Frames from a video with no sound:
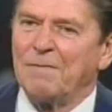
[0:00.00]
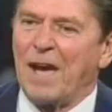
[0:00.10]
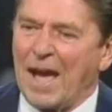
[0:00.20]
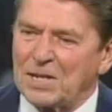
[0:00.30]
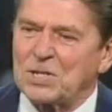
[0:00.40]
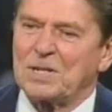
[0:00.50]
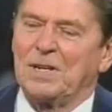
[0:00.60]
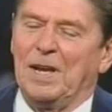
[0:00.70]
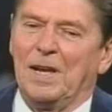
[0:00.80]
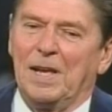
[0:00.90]
a front
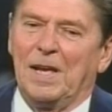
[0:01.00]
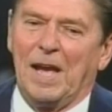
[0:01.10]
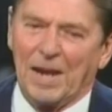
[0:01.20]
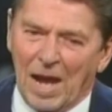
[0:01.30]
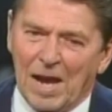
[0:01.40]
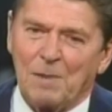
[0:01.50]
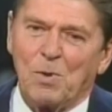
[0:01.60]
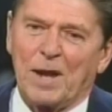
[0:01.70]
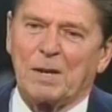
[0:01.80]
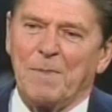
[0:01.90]
man for some
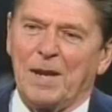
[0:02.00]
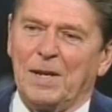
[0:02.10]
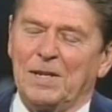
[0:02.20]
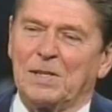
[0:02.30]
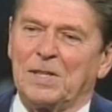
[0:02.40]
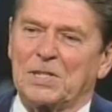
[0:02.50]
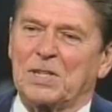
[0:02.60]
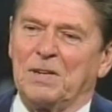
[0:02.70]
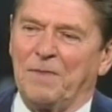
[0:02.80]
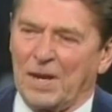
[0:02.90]
never-viewed
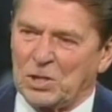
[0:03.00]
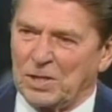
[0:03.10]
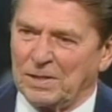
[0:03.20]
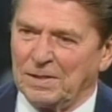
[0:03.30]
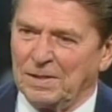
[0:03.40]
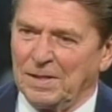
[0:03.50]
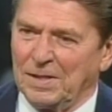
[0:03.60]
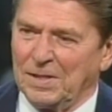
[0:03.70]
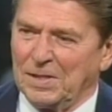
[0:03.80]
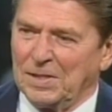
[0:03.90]
behind-the-scenes string
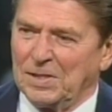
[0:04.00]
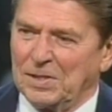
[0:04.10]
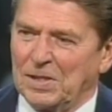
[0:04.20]
puller.